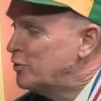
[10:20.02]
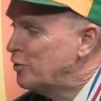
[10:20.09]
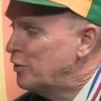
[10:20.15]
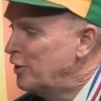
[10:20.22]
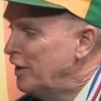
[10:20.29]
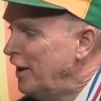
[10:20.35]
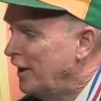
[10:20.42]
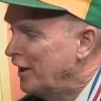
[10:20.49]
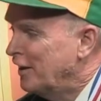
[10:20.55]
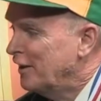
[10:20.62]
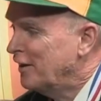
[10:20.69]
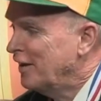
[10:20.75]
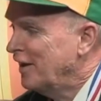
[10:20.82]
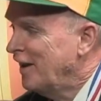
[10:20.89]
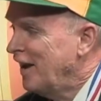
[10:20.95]
thing.
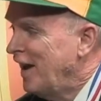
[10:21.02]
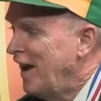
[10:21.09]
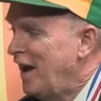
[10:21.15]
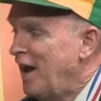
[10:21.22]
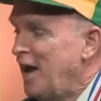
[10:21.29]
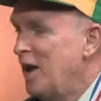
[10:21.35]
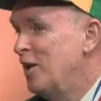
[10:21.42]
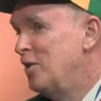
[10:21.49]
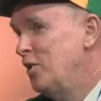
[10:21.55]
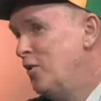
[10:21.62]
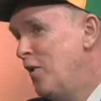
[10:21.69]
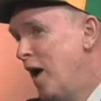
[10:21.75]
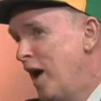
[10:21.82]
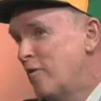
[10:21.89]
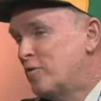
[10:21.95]
And you
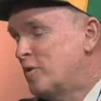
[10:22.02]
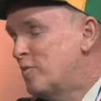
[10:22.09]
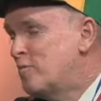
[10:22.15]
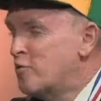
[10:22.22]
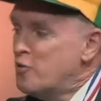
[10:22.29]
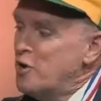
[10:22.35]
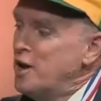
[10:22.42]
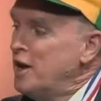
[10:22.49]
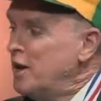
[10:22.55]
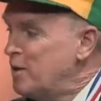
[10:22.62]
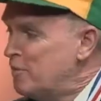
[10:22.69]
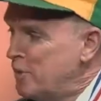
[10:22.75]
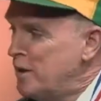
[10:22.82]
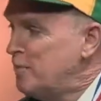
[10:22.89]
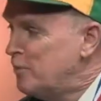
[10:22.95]
have to bring
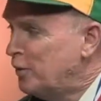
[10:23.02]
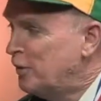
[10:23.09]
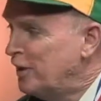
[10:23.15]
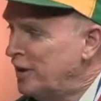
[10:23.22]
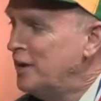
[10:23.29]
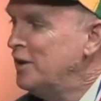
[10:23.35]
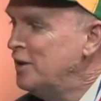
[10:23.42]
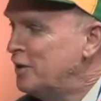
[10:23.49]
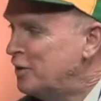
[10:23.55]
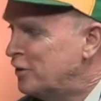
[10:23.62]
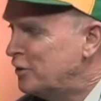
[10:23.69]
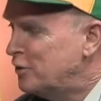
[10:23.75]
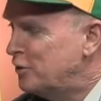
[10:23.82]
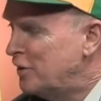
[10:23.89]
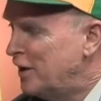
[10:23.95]
people
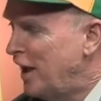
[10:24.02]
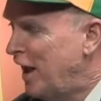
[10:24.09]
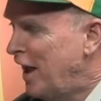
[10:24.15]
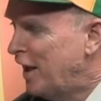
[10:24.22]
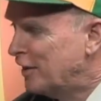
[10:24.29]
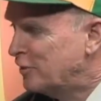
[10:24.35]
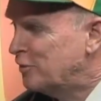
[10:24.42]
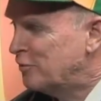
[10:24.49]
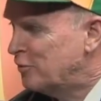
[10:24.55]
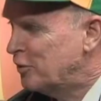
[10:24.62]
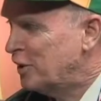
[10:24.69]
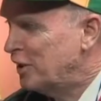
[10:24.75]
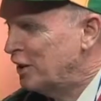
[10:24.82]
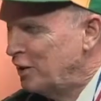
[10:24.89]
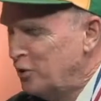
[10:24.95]
into the act of
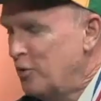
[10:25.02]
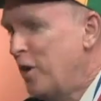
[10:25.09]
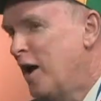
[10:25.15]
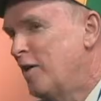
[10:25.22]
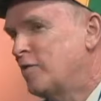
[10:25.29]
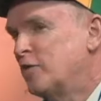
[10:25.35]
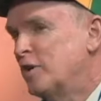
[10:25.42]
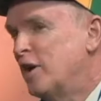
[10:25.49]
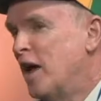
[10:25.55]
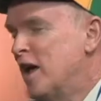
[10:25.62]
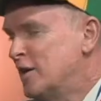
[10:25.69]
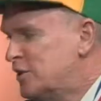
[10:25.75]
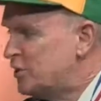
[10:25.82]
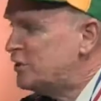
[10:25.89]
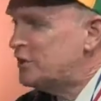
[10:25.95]
reading. You have to
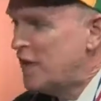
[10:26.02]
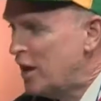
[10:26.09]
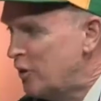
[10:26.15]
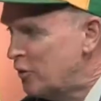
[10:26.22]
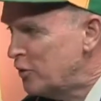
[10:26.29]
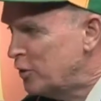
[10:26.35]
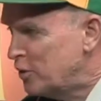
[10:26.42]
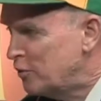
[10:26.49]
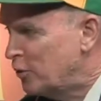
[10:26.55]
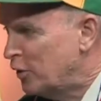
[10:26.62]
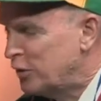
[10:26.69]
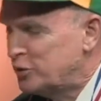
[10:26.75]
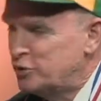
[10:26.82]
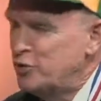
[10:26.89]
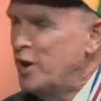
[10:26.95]
sell your
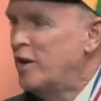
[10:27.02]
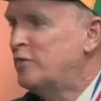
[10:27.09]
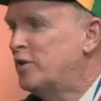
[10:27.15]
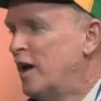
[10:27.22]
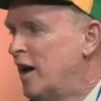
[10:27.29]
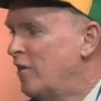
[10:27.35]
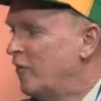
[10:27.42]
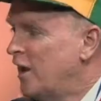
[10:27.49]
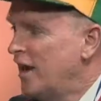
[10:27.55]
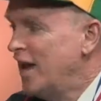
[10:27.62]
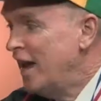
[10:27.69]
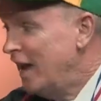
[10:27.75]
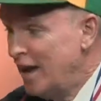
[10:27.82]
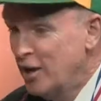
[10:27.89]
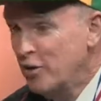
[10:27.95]
books. You have to have
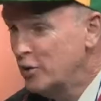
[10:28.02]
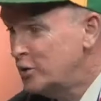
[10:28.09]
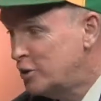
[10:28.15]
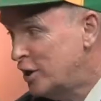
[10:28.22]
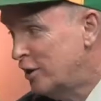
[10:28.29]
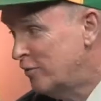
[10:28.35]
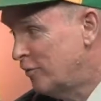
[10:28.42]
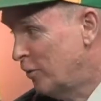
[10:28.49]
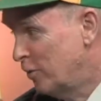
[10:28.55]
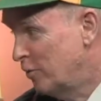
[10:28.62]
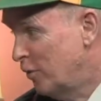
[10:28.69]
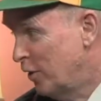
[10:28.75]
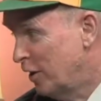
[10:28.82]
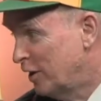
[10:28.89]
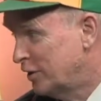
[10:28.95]
energy for
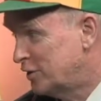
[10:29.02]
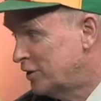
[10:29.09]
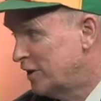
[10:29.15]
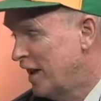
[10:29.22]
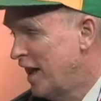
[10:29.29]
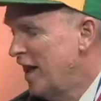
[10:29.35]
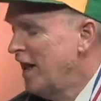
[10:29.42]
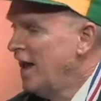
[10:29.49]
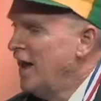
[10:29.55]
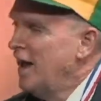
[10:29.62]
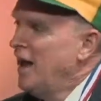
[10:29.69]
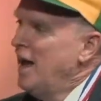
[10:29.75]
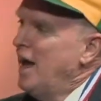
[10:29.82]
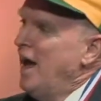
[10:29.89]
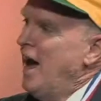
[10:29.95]
books.
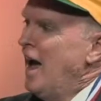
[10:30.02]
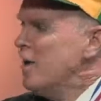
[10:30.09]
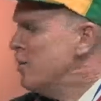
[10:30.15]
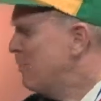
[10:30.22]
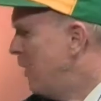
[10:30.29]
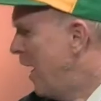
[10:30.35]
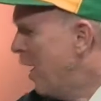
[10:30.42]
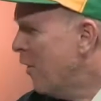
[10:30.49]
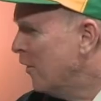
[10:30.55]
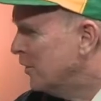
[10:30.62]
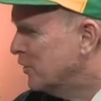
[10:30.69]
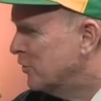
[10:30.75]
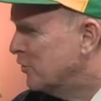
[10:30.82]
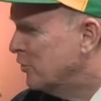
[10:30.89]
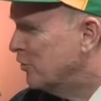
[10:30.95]
How do
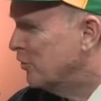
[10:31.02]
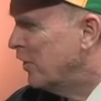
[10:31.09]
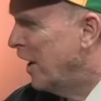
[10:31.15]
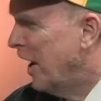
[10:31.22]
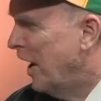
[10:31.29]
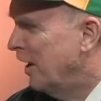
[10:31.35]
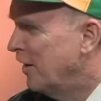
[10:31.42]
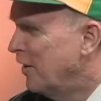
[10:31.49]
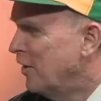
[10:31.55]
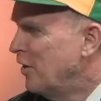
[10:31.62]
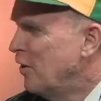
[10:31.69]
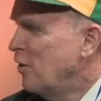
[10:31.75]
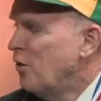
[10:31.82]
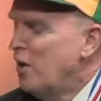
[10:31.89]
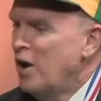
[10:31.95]
parents do that?
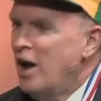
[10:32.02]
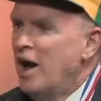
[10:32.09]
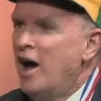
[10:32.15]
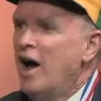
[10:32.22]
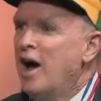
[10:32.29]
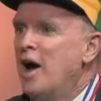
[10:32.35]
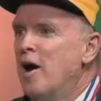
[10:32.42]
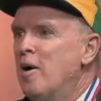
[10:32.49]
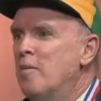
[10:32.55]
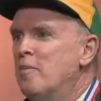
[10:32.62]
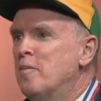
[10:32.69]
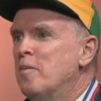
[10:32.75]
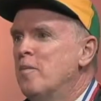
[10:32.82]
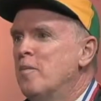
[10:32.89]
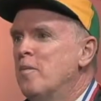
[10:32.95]

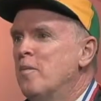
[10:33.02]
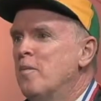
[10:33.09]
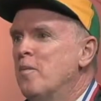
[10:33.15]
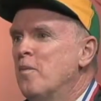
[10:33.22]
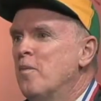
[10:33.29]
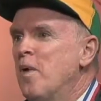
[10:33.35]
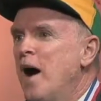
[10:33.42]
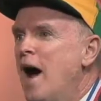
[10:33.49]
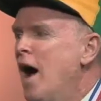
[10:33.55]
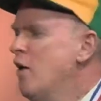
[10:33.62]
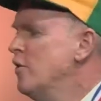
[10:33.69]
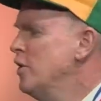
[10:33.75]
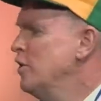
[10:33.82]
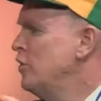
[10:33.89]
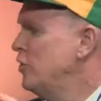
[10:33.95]
How do
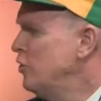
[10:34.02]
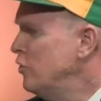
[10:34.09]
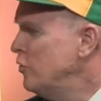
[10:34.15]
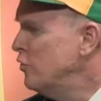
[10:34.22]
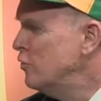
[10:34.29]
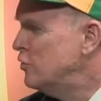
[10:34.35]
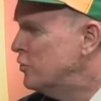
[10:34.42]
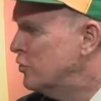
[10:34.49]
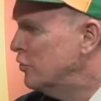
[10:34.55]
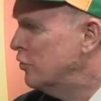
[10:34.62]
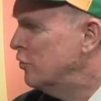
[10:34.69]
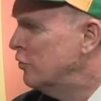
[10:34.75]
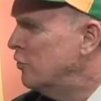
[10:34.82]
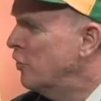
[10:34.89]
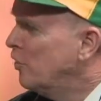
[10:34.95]
you
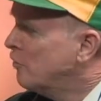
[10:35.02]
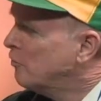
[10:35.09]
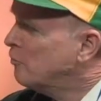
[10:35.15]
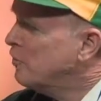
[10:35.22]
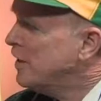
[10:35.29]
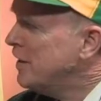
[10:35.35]
do read